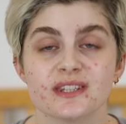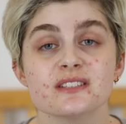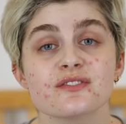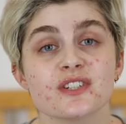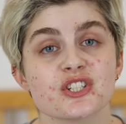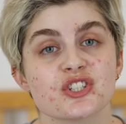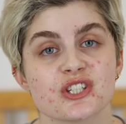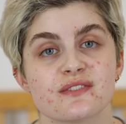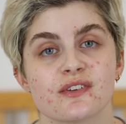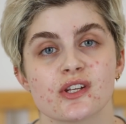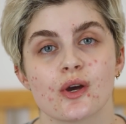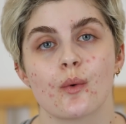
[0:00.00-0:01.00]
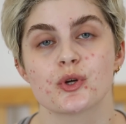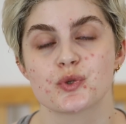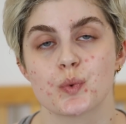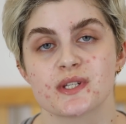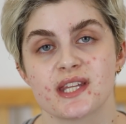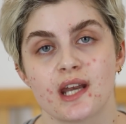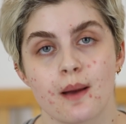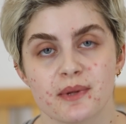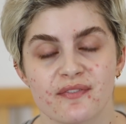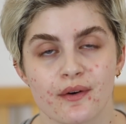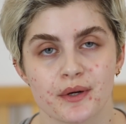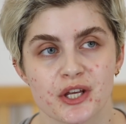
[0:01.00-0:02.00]
I didn't finish this video, which was the
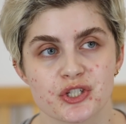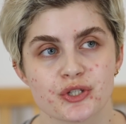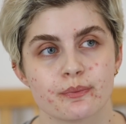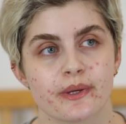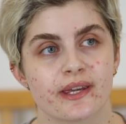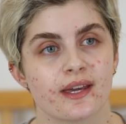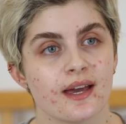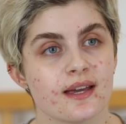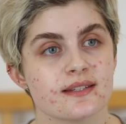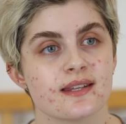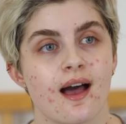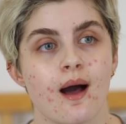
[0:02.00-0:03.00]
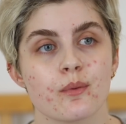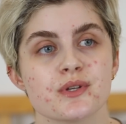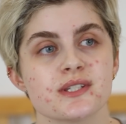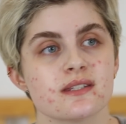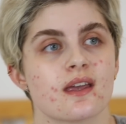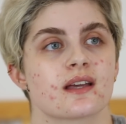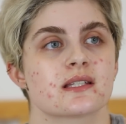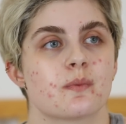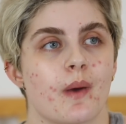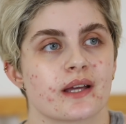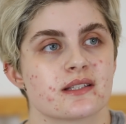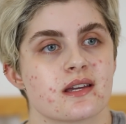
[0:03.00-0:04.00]
NABLA foundation, because I was
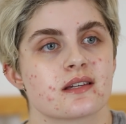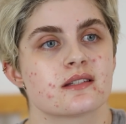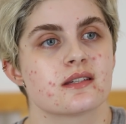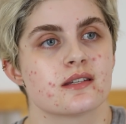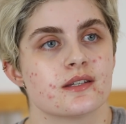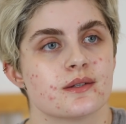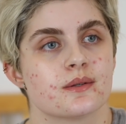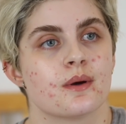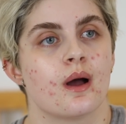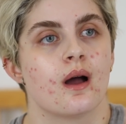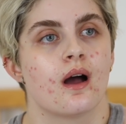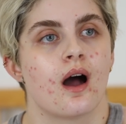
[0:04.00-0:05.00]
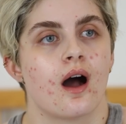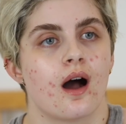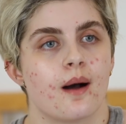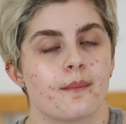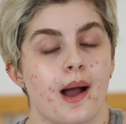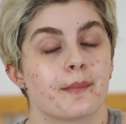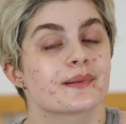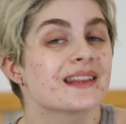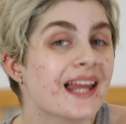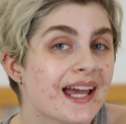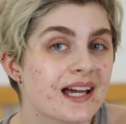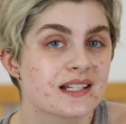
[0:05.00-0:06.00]
expecting to, I
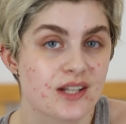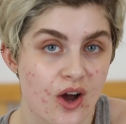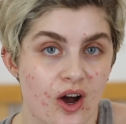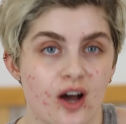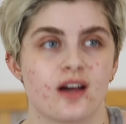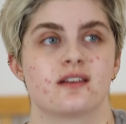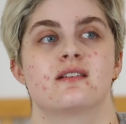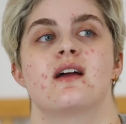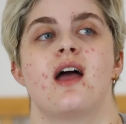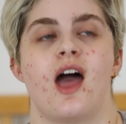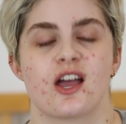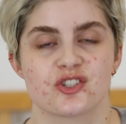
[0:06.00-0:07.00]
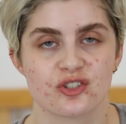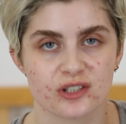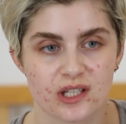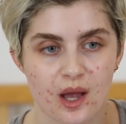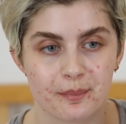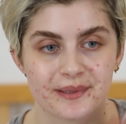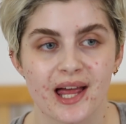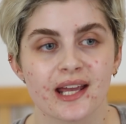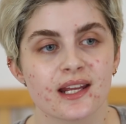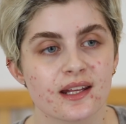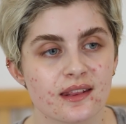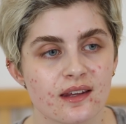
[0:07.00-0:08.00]
planned on actually
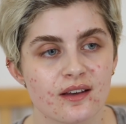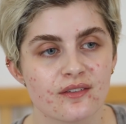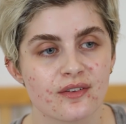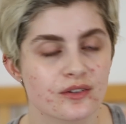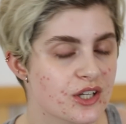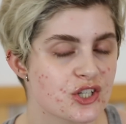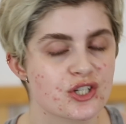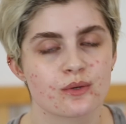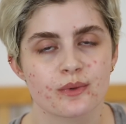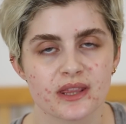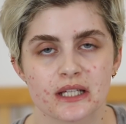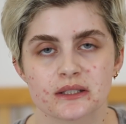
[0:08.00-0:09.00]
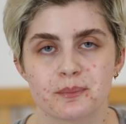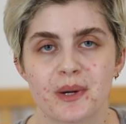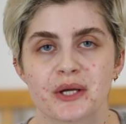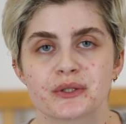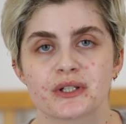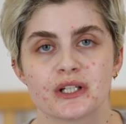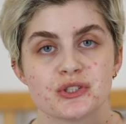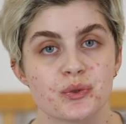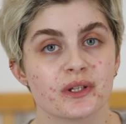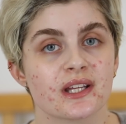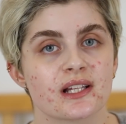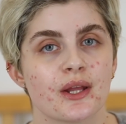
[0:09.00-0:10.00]
applying the foundation without the powder and
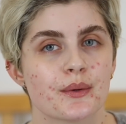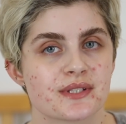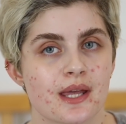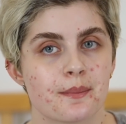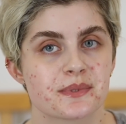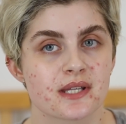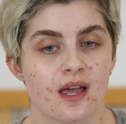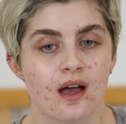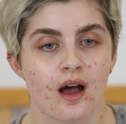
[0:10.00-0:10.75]
doing the close-ups,